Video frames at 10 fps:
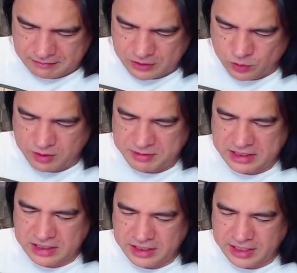What do you mean
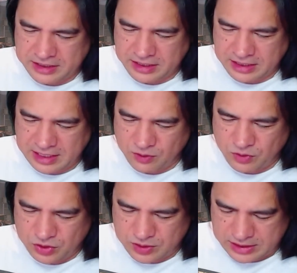connecting? How are
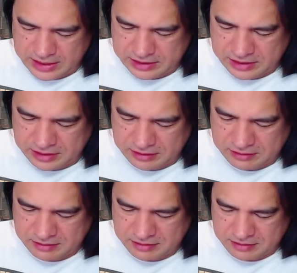you connecting?
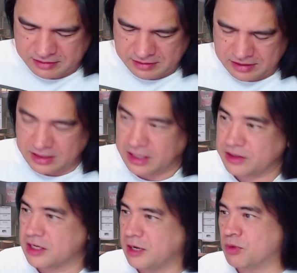I
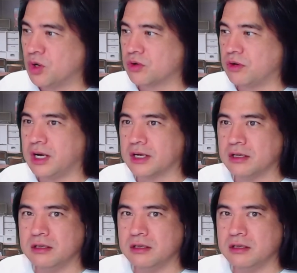think I broke Grok.